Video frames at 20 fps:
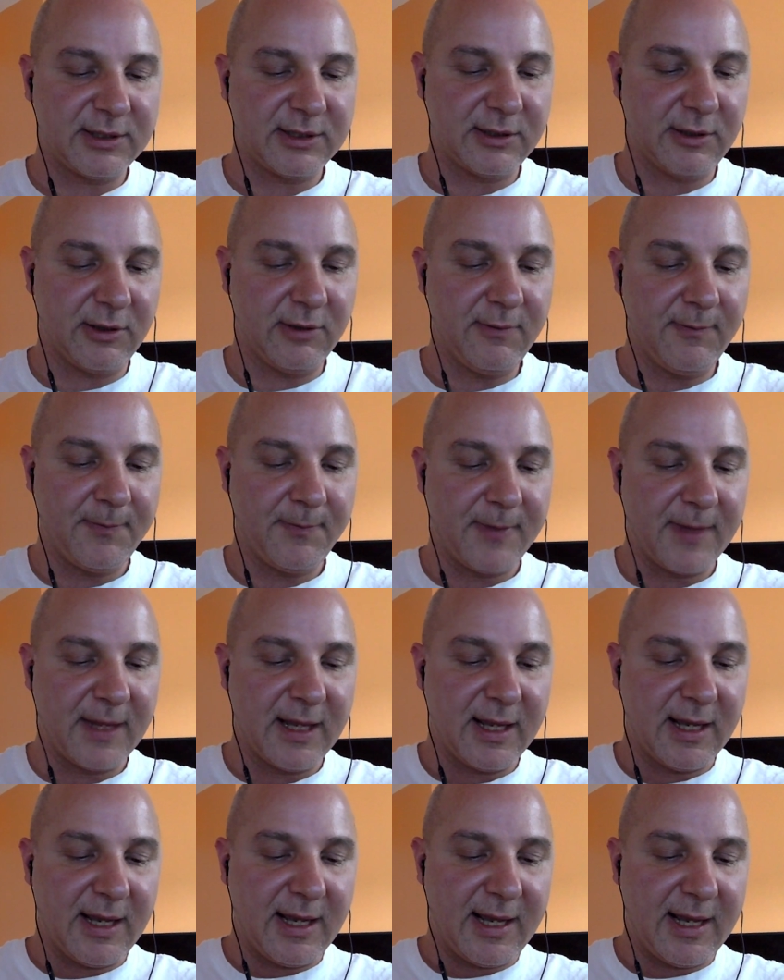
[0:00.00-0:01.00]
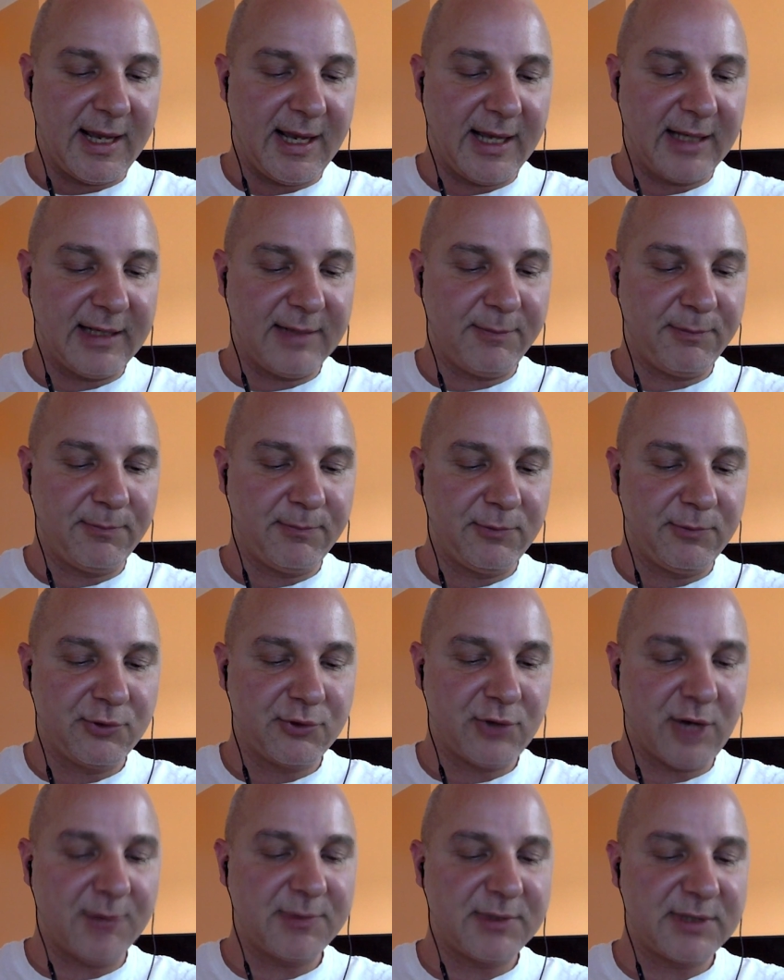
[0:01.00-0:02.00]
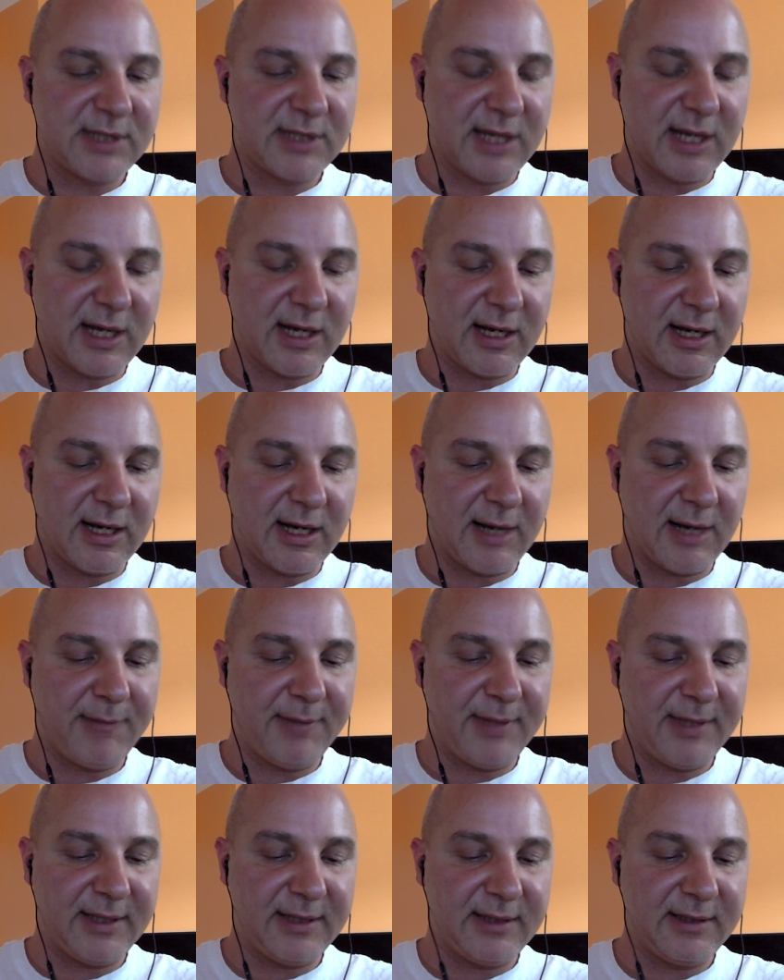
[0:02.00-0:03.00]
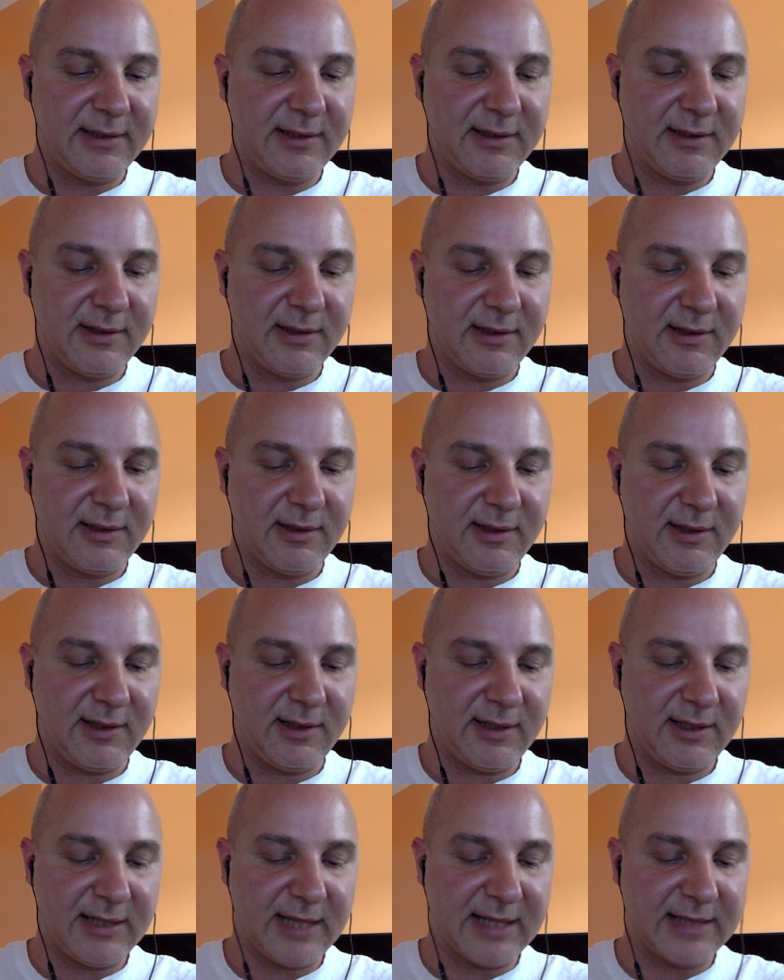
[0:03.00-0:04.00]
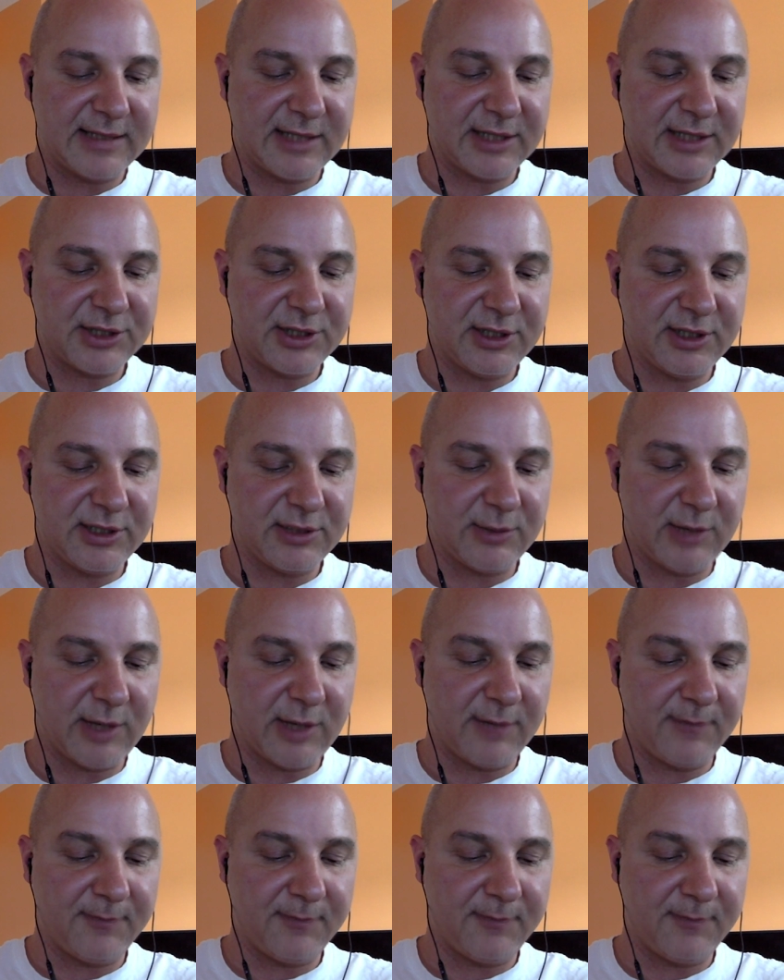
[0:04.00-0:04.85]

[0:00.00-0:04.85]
go, and it drops a pin in that section as well.